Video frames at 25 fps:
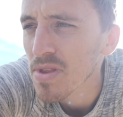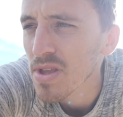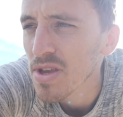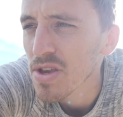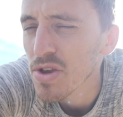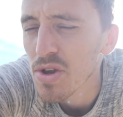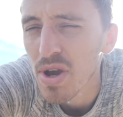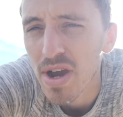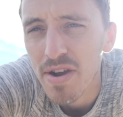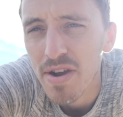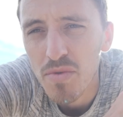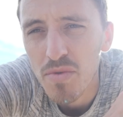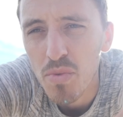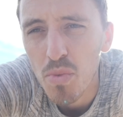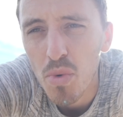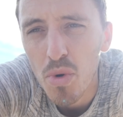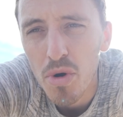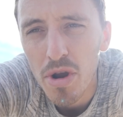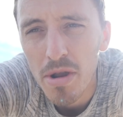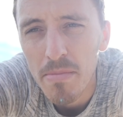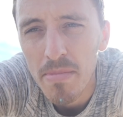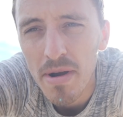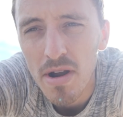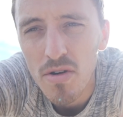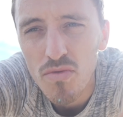you to
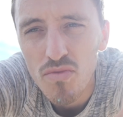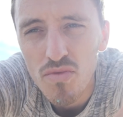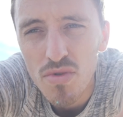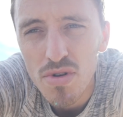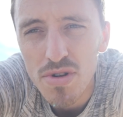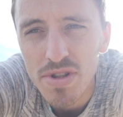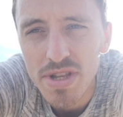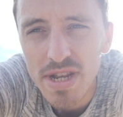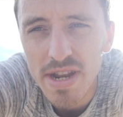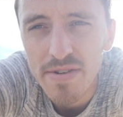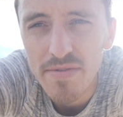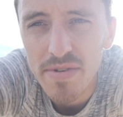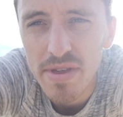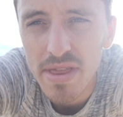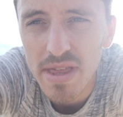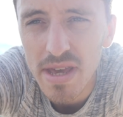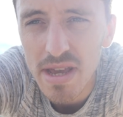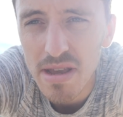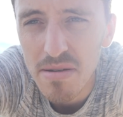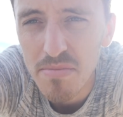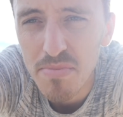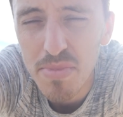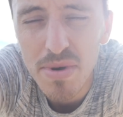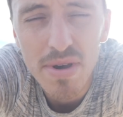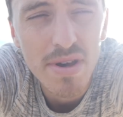worry about rot and
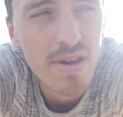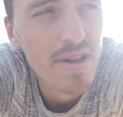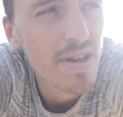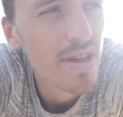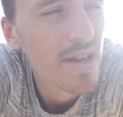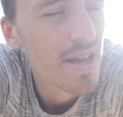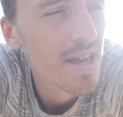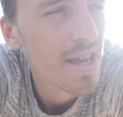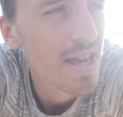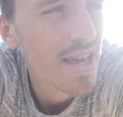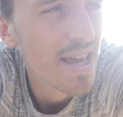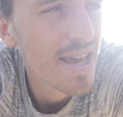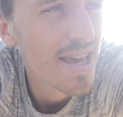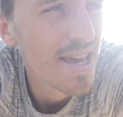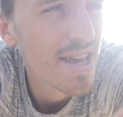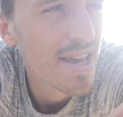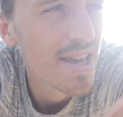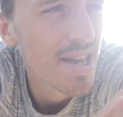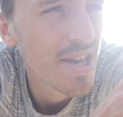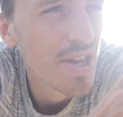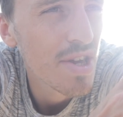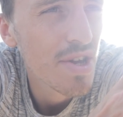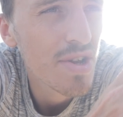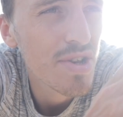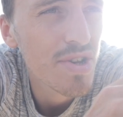everything, but
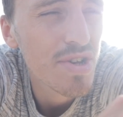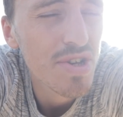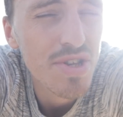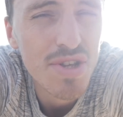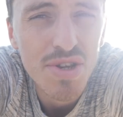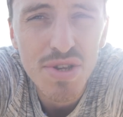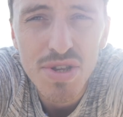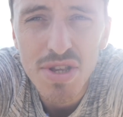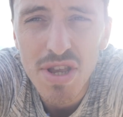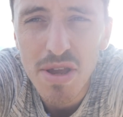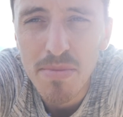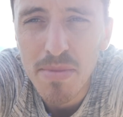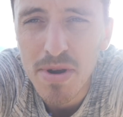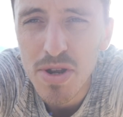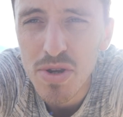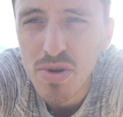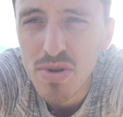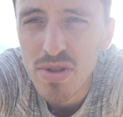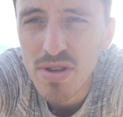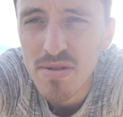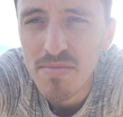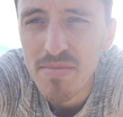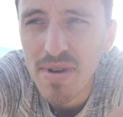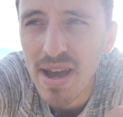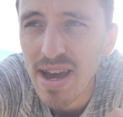you can just do so much with
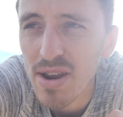them.